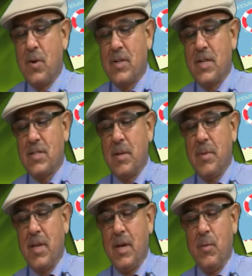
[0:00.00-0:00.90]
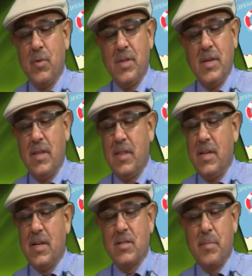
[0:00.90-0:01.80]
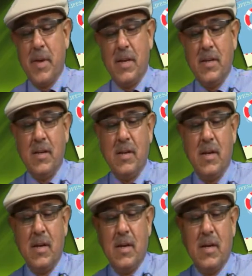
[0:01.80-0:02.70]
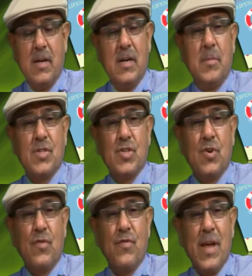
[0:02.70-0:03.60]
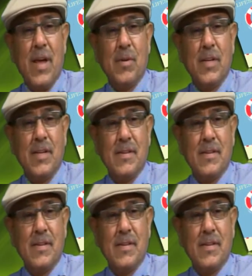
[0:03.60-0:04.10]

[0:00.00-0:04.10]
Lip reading: or does it begin with in the expanding mature family?